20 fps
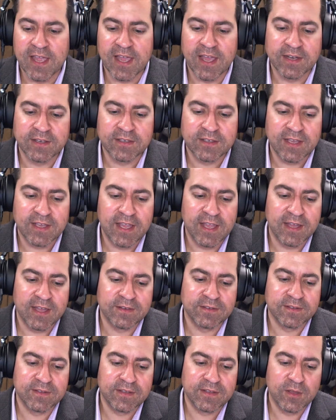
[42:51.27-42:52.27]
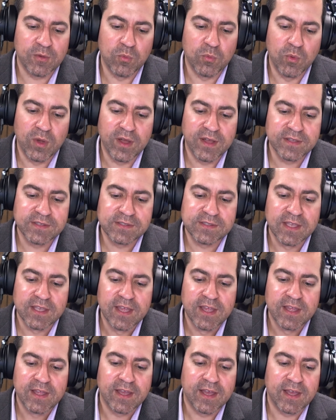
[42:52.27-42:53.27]
and, and it was,
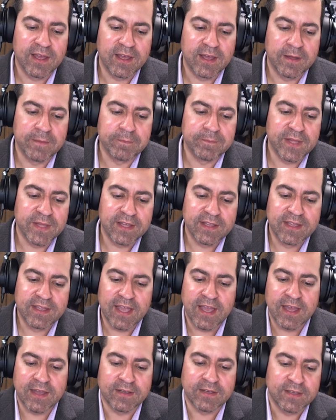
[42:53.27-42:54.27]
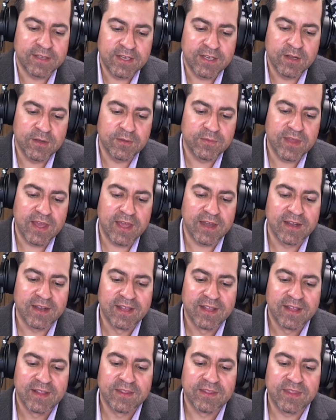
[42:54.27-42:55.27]
um, again, you know, that
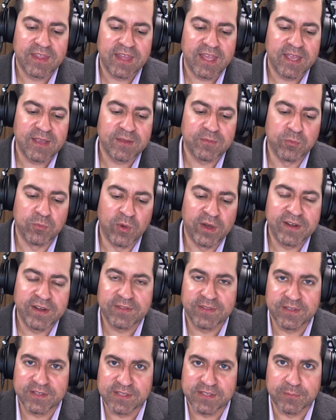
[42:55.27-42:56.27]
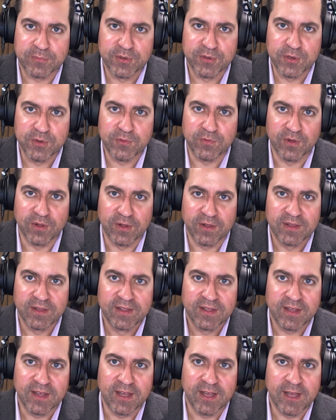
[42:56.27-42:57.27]
they wanted this
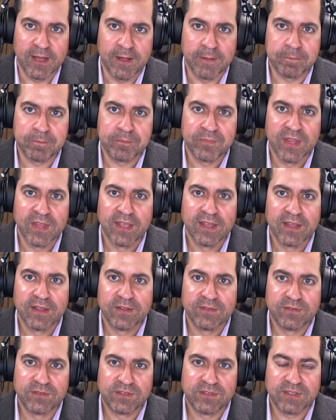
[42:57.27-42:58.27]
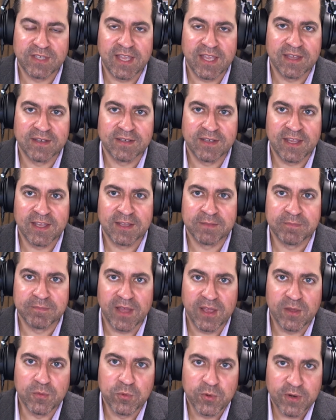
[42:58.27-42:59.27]
approval, um, and and
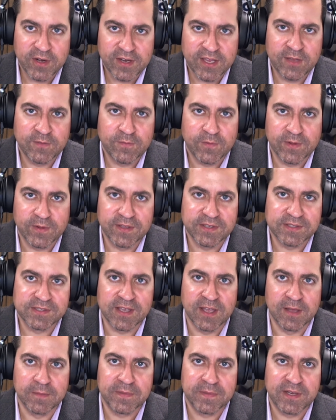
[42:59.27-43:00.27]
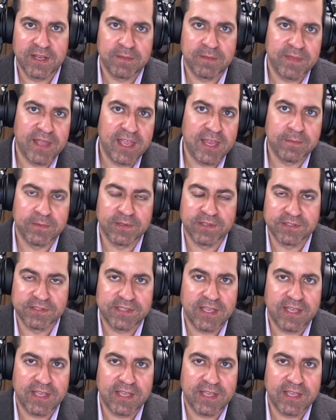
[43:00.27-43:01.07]
by working for this company and being able to